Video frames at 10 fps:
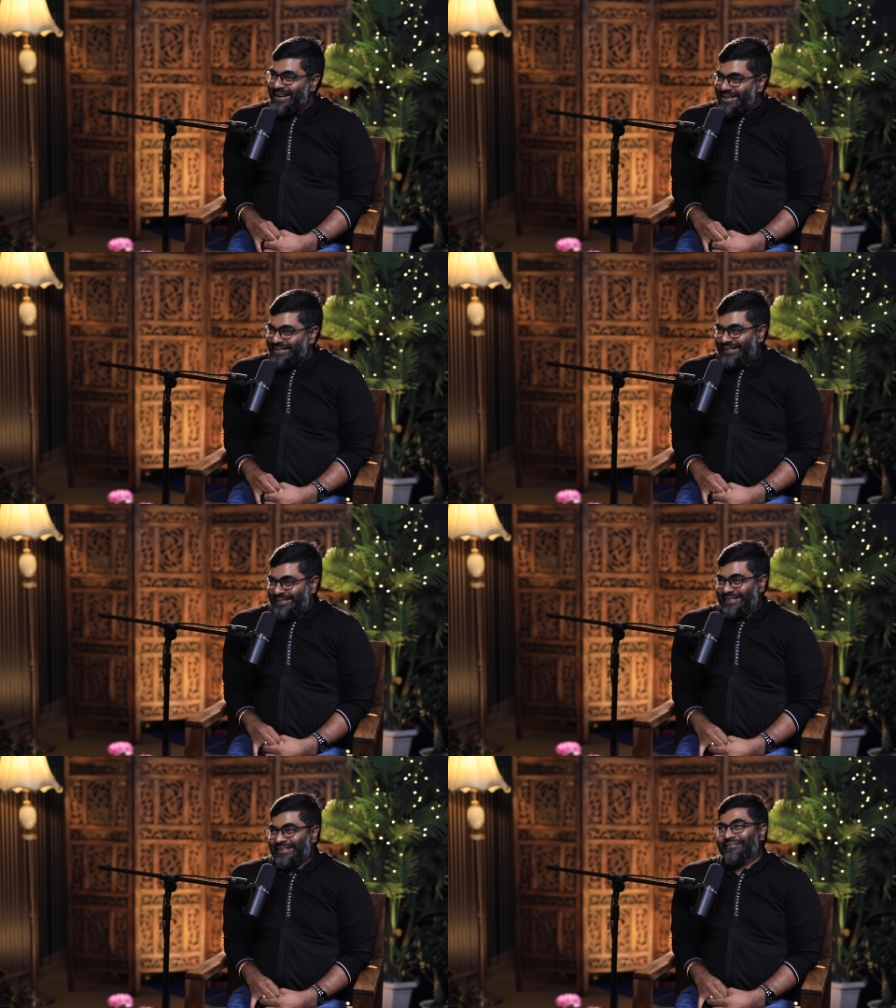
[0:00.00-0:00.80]
So
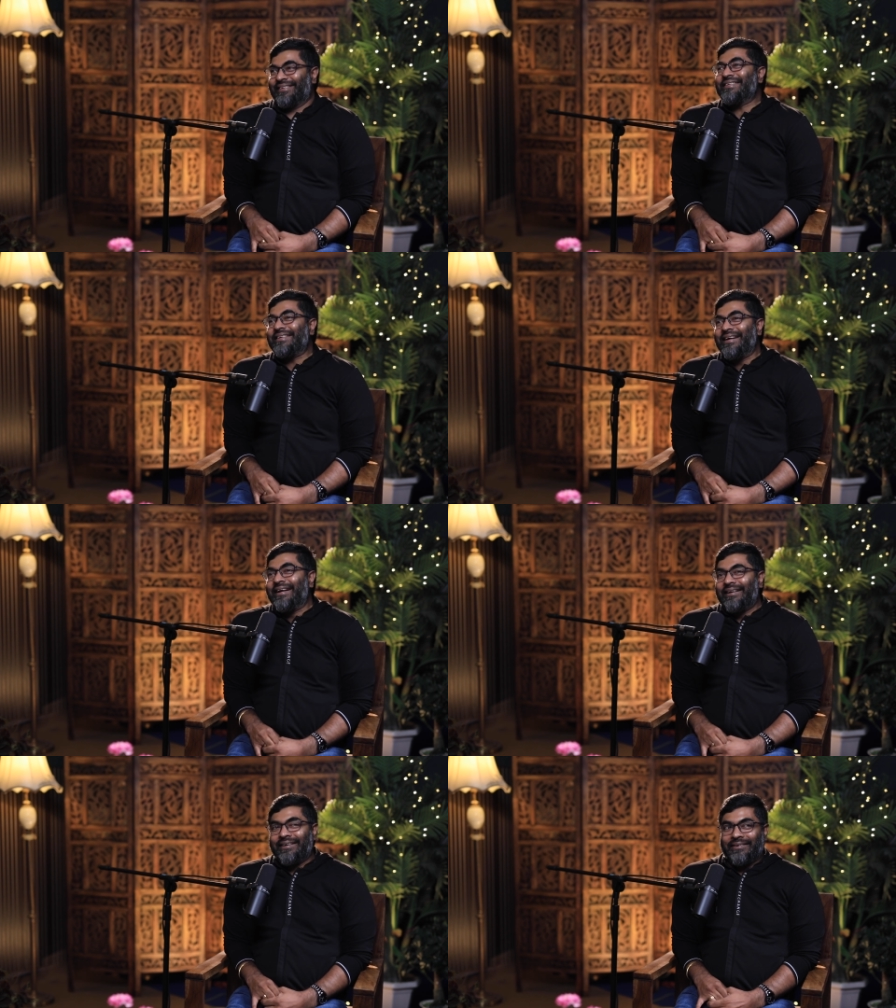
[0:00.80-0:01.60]
once a brand
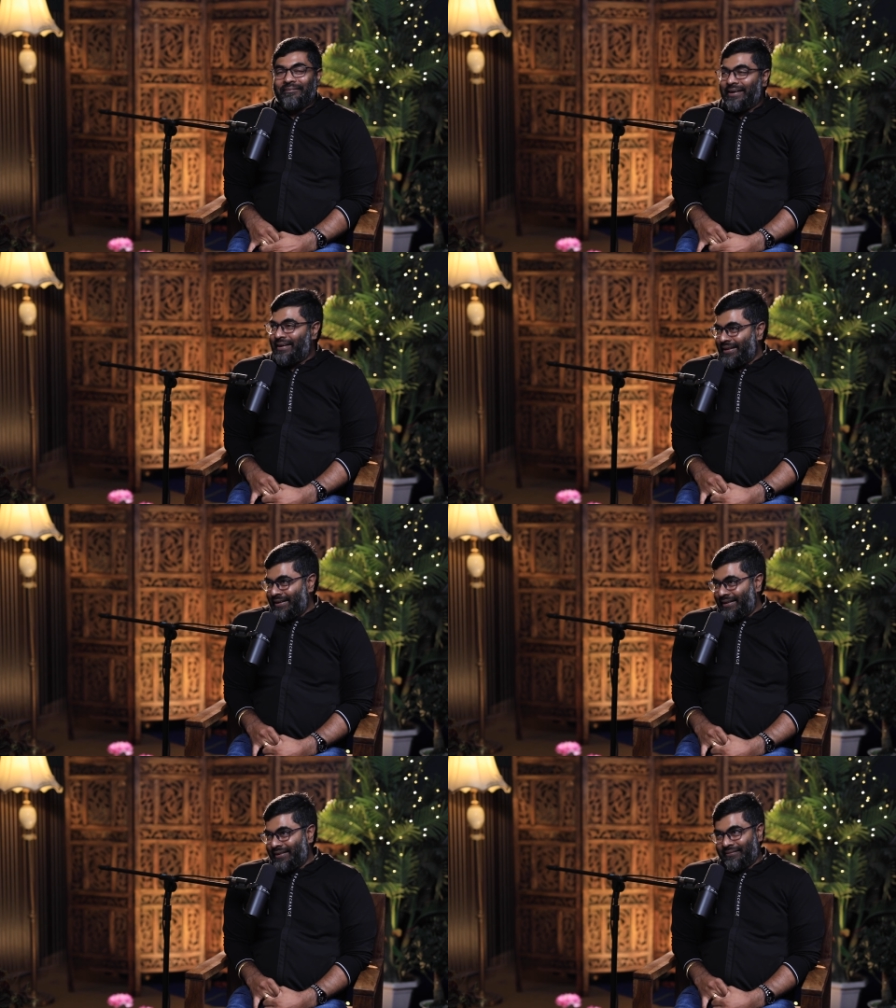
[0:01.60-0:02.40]
is
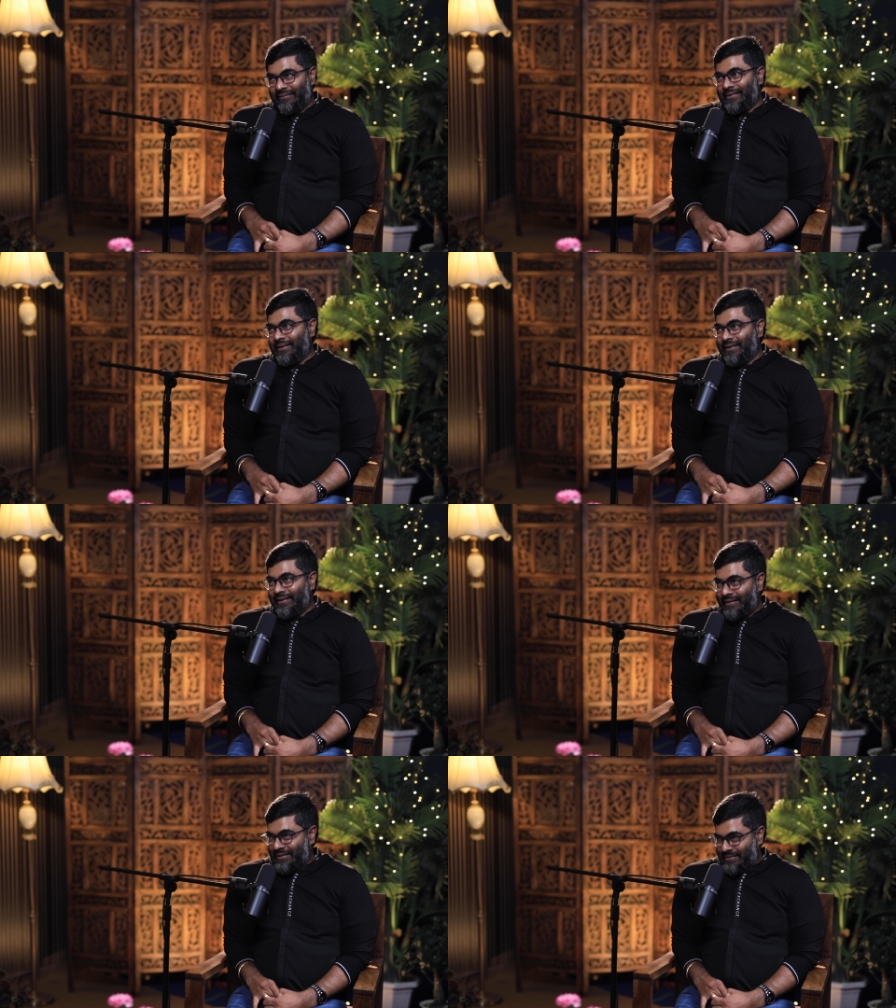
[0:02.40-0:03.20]
established, it's a
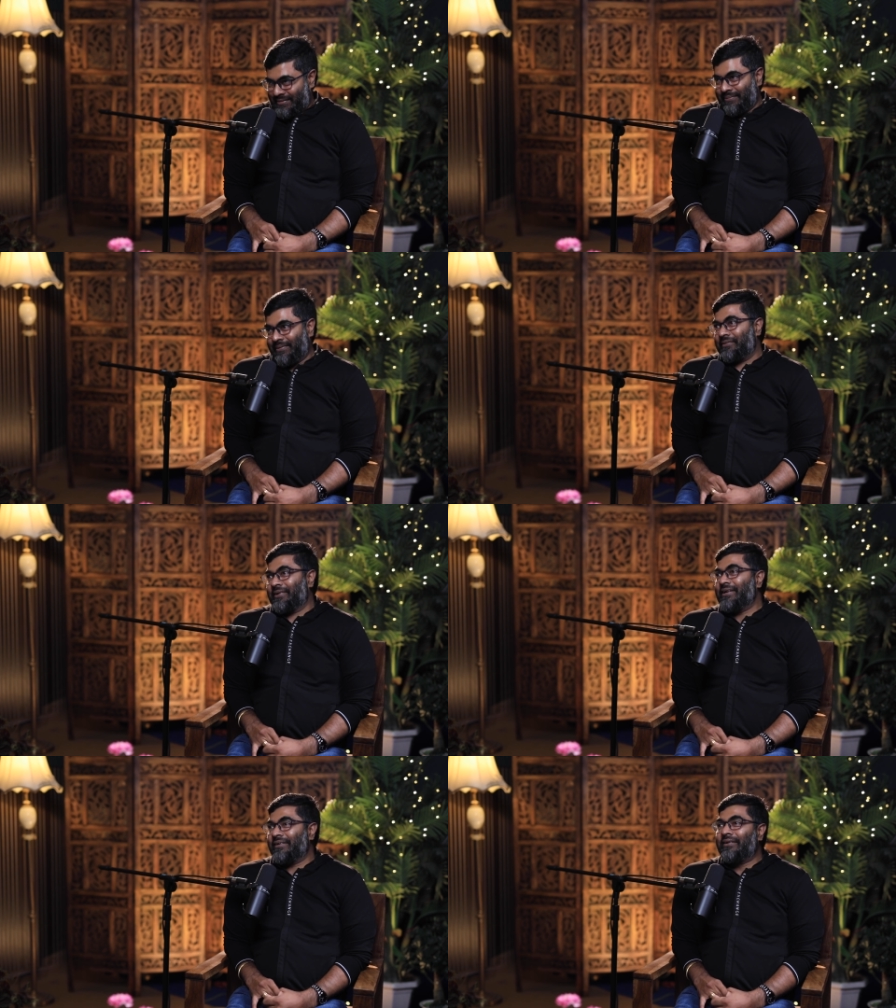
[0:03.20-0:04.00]
mentality of
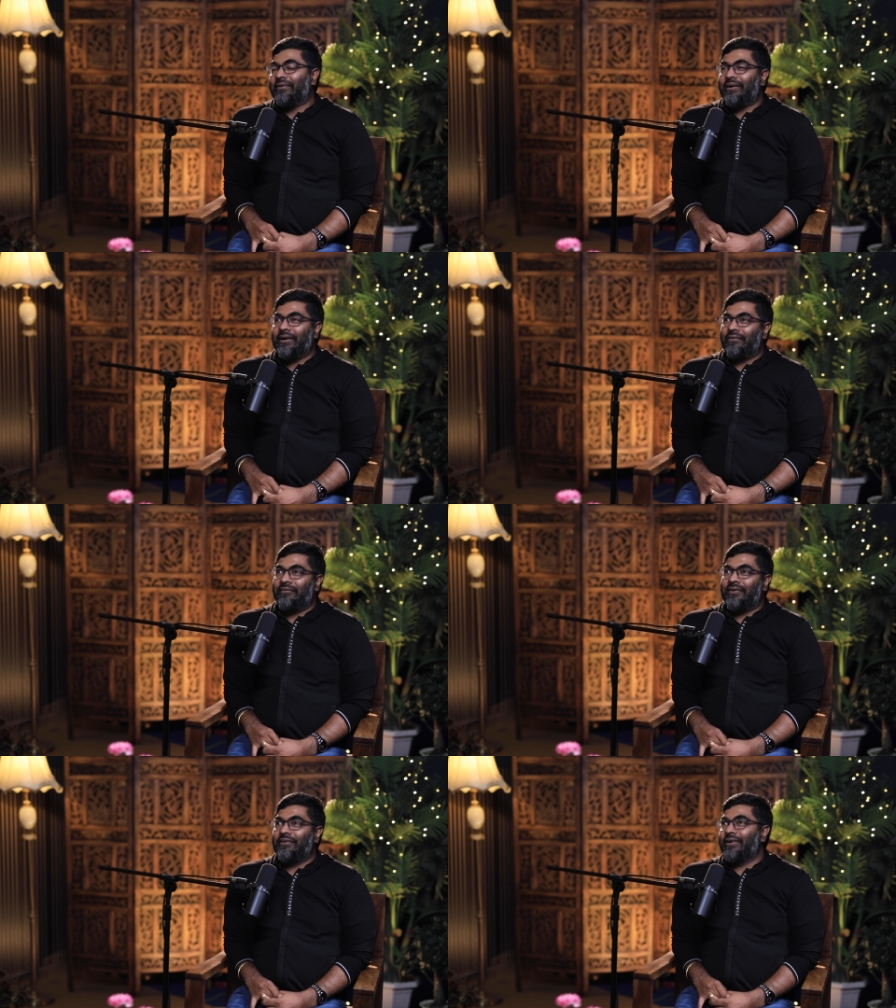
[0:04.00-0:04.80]
the
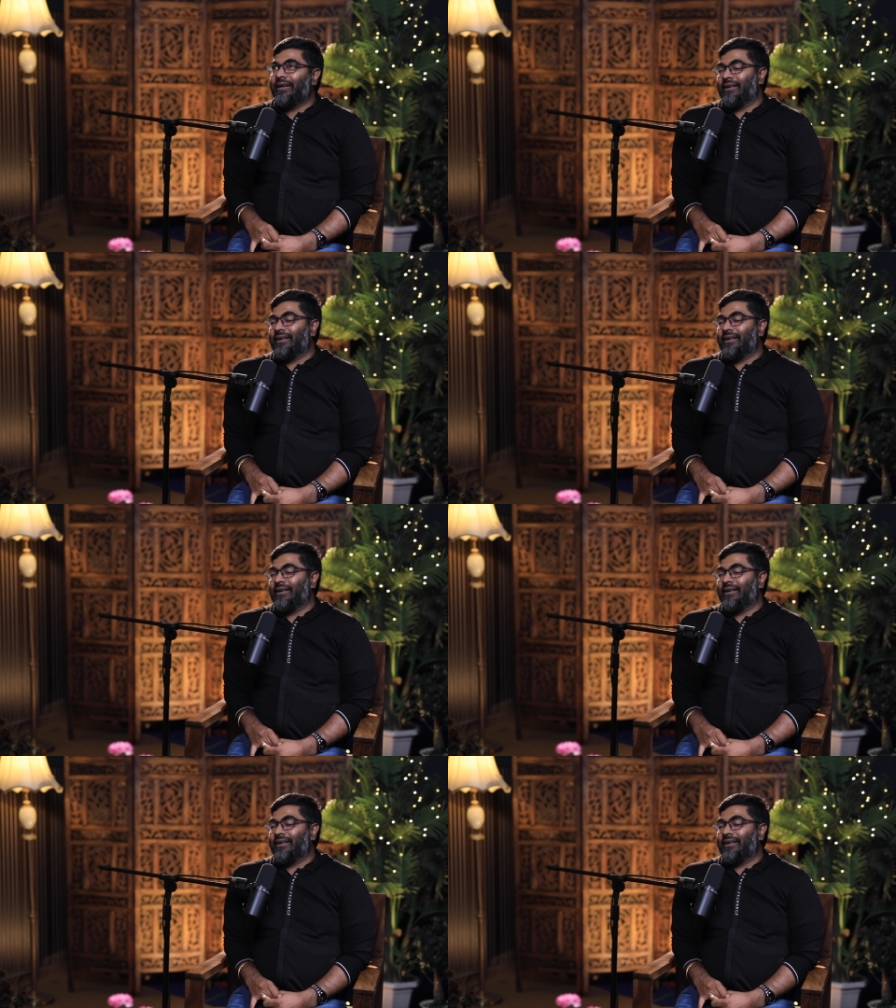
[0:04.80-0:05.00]
customer, right?